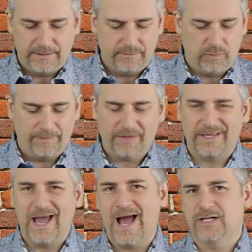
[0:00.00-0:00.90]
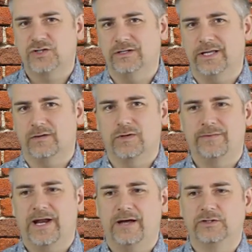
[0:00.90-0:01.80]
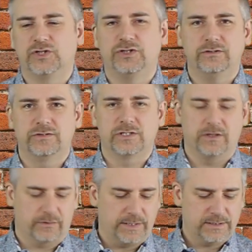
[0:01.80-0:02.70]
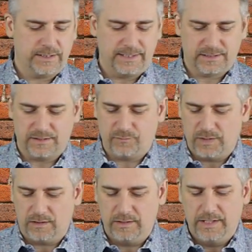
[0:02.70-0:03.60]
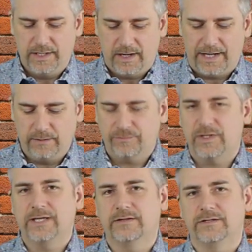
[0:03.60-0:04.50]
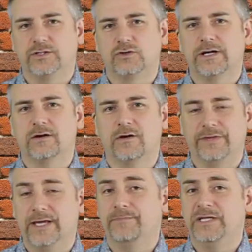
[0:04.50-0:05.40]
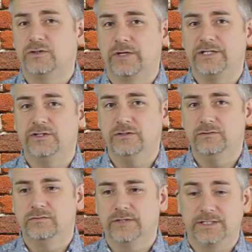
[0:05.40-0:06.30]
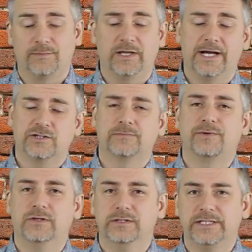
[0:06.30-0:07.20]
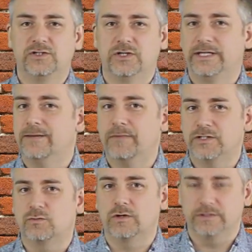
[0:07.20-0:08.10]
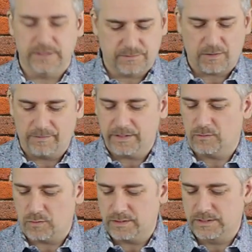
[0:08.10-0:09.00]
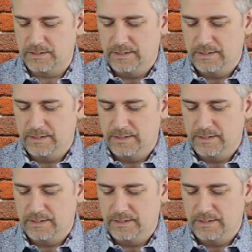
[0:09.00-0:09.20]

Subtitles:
What about the action? Like, what about how it shoots and all the rest of that stuff? Well, I don't think that the trigger on the NP22, the double action pull at least, could get much worse. It's probably the worst